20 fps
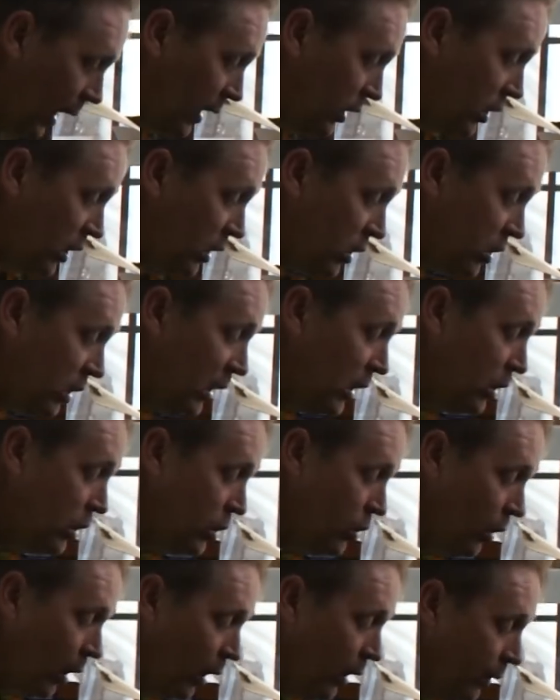
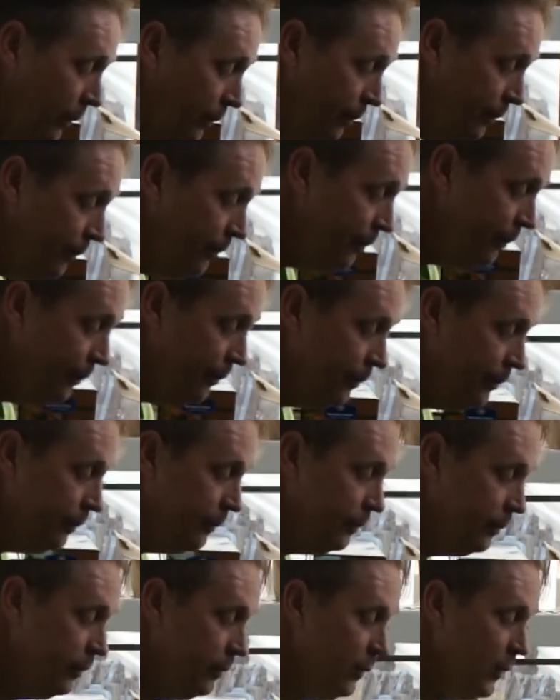9/16 drill.
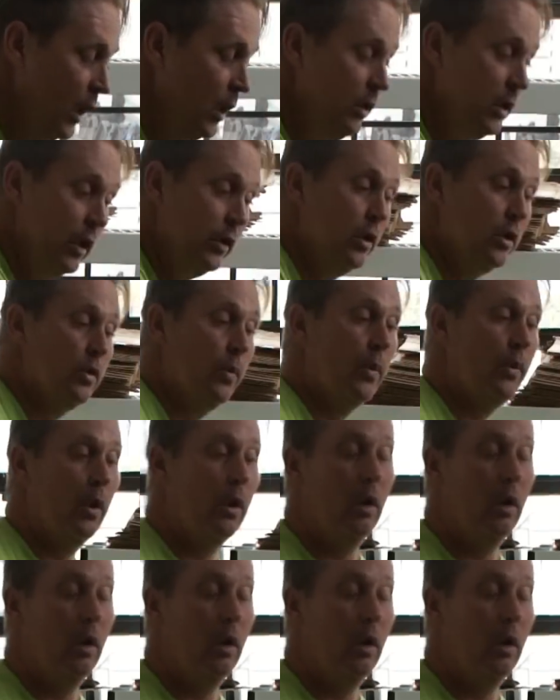Did this one